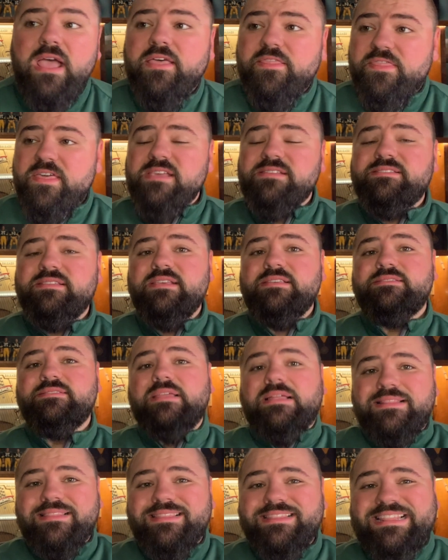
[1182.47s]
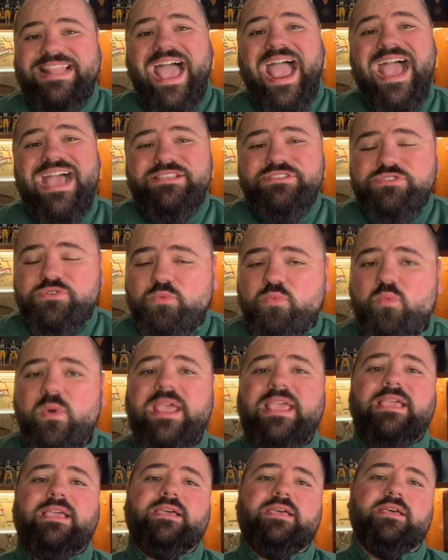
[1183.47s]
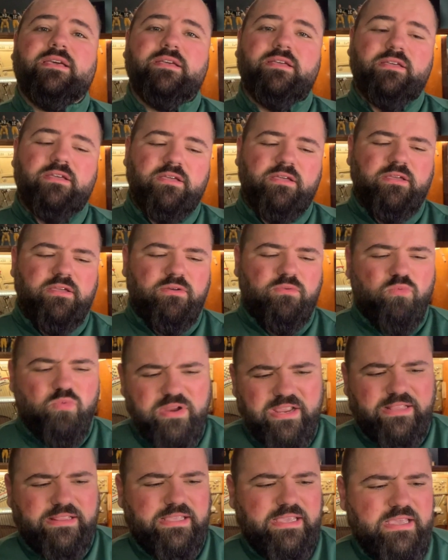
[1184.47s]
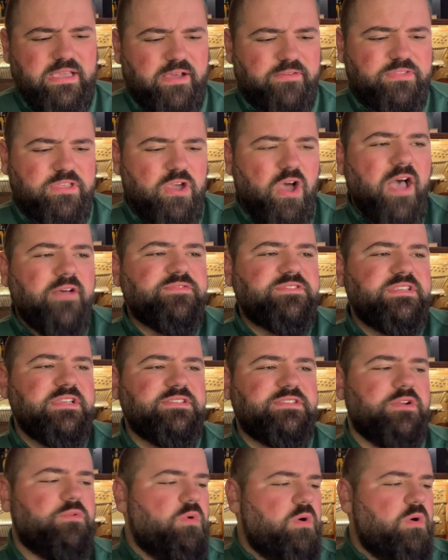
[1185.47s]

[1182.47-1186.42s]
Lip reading: This is the last week, really, of the offseason.